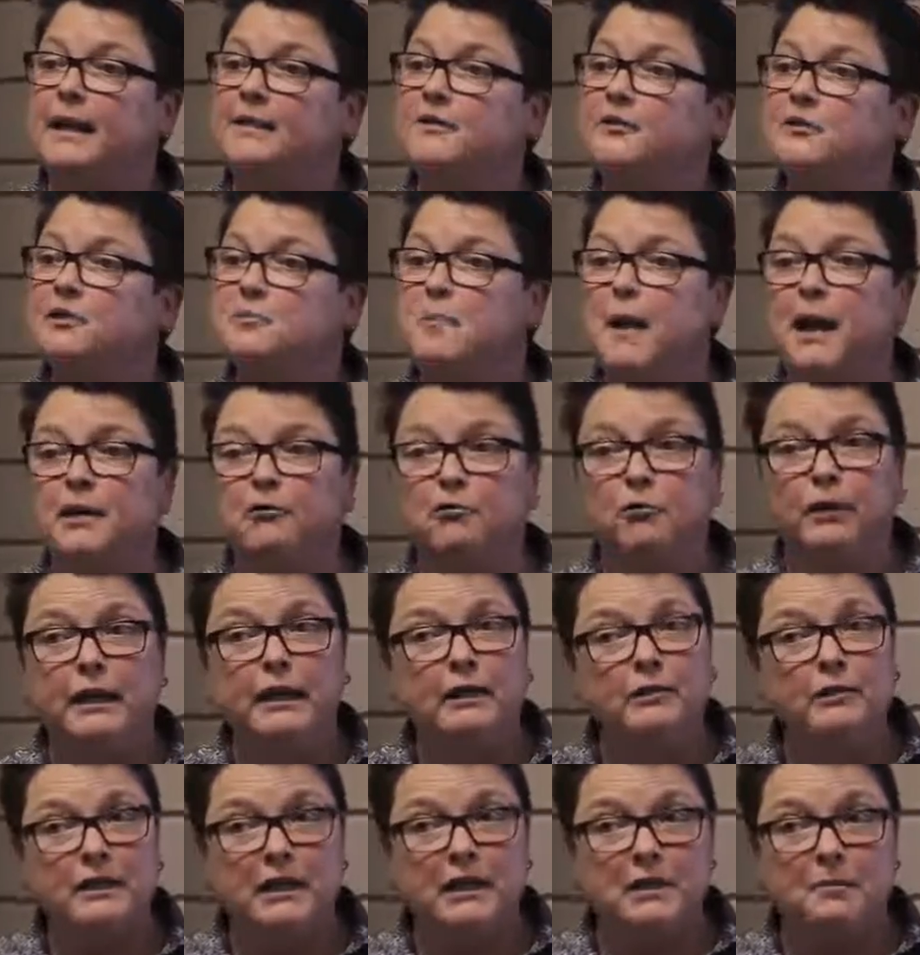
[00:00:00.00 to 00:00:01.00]
then there's my
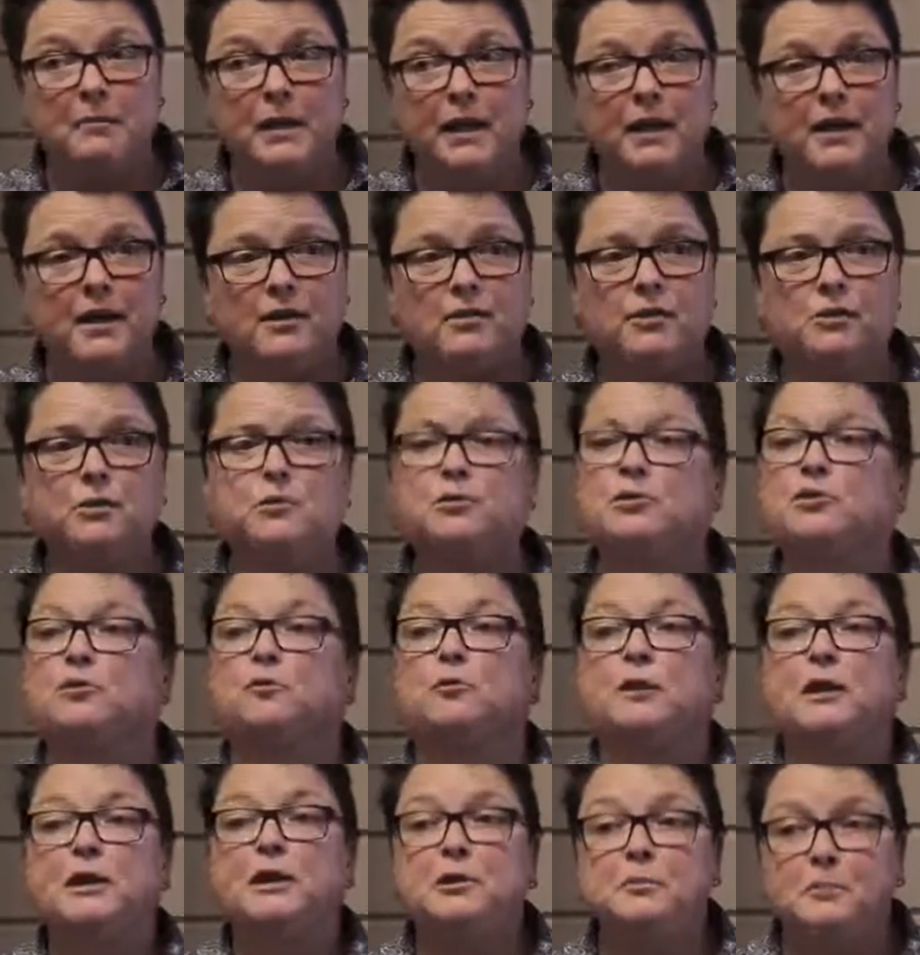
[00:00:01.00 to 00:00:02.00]
real email, who's the
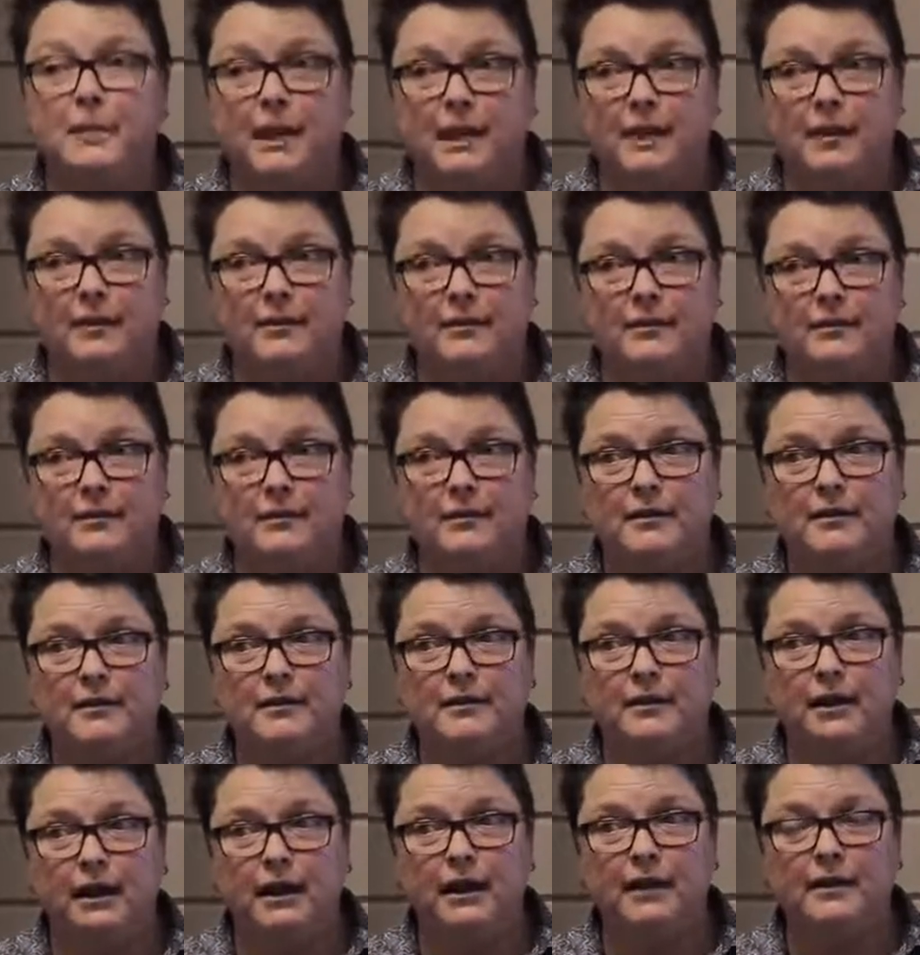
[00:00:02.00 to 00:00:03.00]
real me,
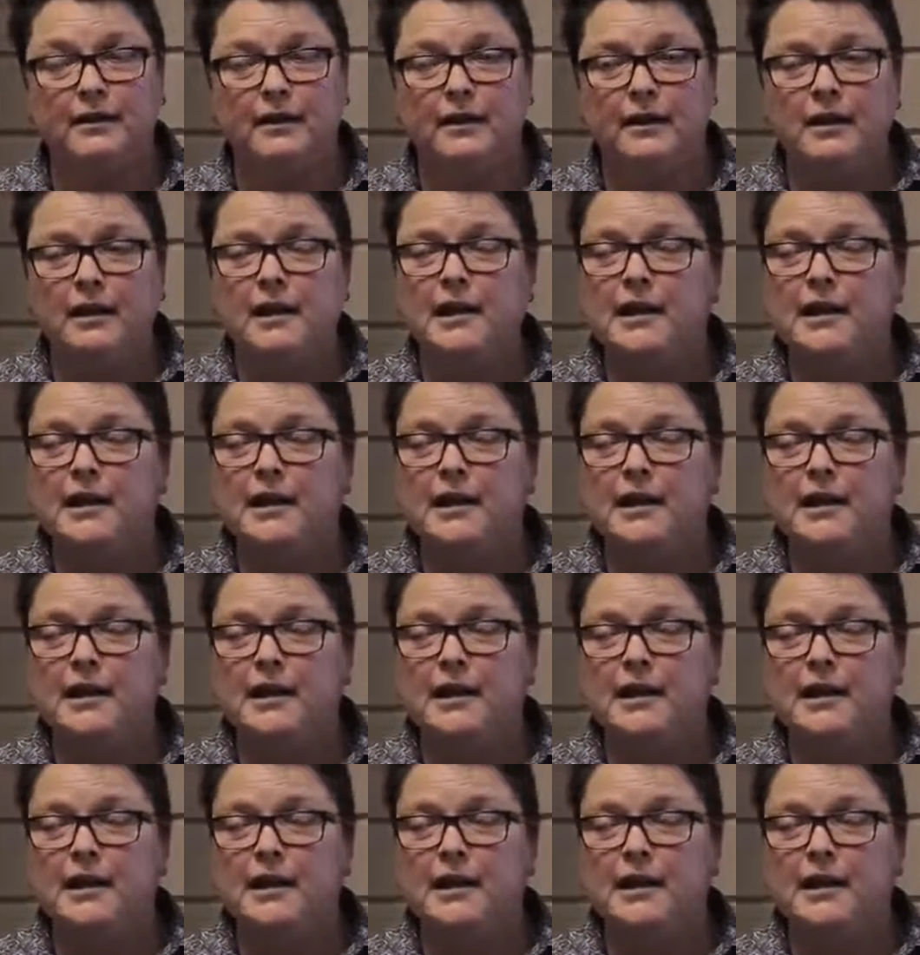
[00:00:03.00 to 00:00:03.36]
right?